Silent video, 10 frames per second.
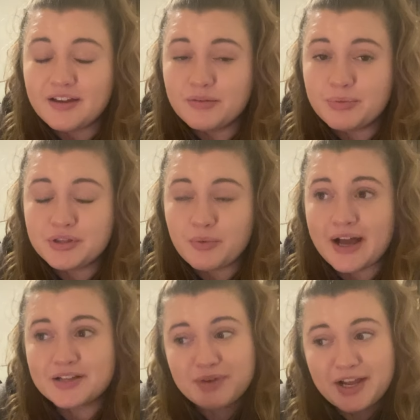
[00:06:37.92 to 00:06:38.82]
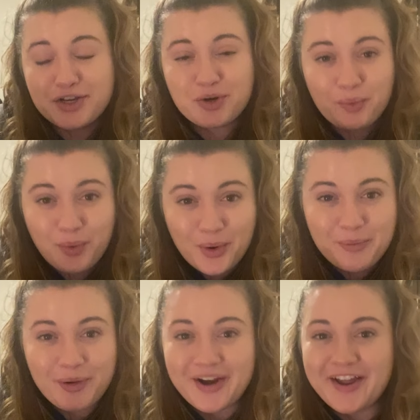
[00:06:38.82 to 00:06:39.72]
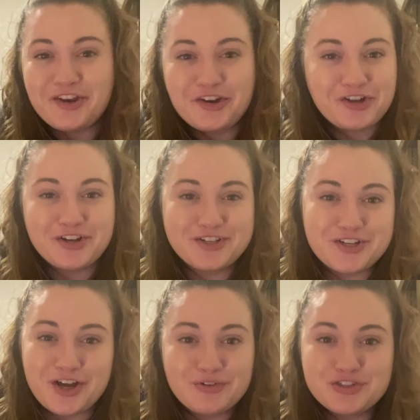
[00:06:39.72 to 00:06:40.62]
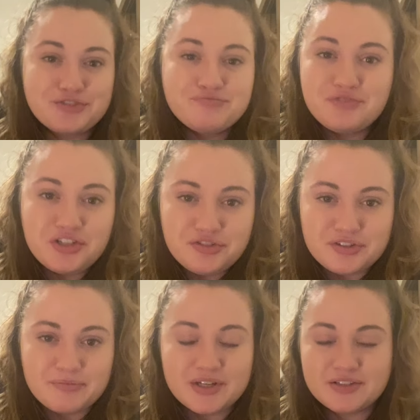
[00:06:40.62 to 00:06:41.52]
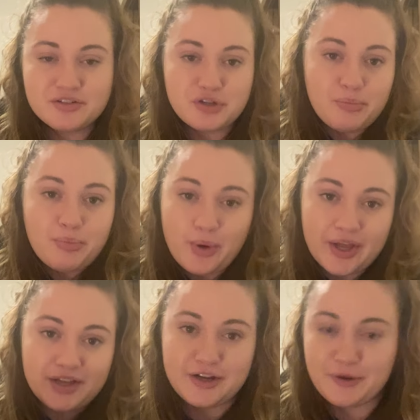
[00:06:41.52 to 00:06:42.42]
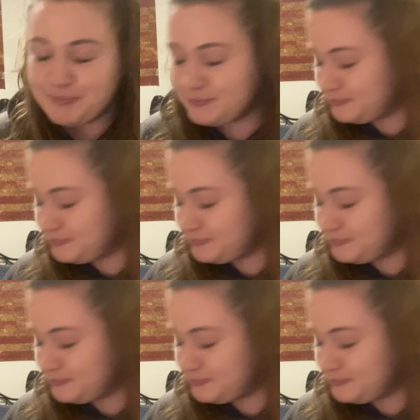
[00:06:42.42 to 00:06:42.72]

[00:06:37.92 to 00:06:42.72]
Put the wax right in your warmer and you're good to go. Just use them because there's no point, you know.